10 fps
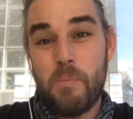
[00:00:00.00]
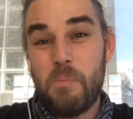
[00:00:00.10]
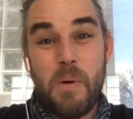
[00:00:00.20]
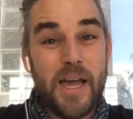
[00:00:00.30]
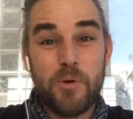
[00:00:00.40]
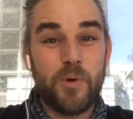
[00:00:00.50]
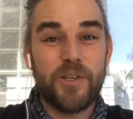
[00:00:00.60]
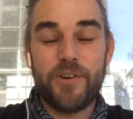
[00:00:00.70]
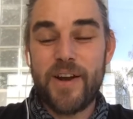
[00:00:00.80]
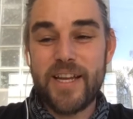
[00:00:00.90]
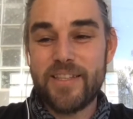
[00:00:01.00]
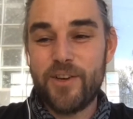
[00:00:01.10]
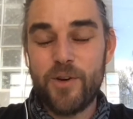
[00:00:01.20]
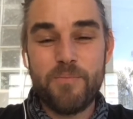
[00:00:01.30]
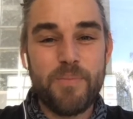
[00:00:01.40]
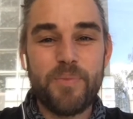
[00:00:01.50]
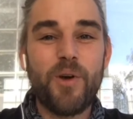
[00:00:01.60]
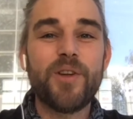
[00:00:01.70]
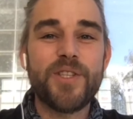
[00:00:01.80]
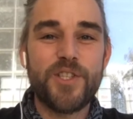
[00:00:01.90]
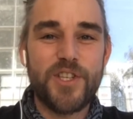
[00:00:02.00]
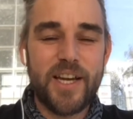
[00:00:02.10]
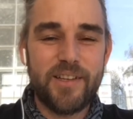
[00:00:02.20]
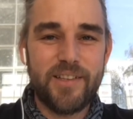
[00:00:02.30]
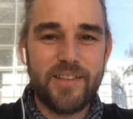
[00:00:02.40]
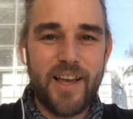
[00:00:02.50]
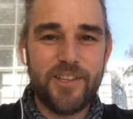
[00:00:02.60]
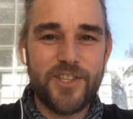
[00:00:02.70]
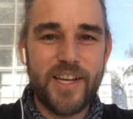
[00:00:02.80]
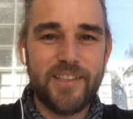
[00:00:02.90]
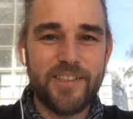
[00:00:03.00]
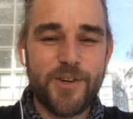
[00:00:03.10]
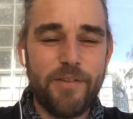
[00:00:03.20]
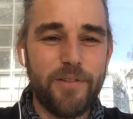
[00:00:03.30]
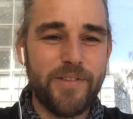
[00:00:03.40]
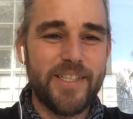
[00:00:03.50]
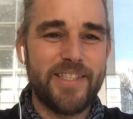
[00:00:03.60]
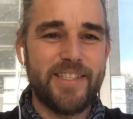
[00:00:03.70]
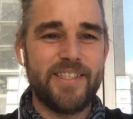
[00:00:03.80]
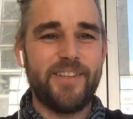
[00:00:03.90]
Mine weren't great. Go to our channel, Travelvids,